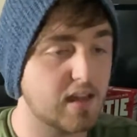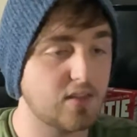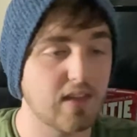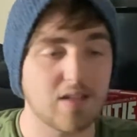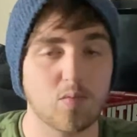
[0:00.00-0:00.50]

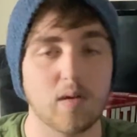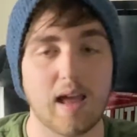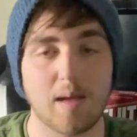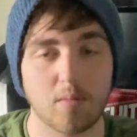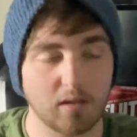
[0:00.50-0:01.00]
That's what
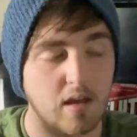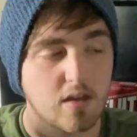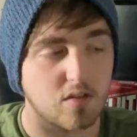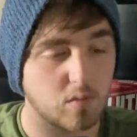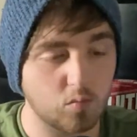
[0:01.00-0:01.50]
happened.
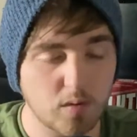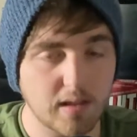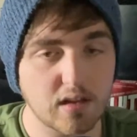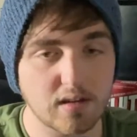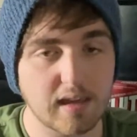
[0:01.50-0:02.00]
Some
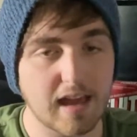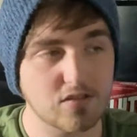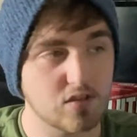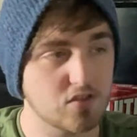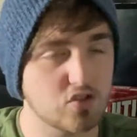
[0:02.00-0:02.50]
really good catches.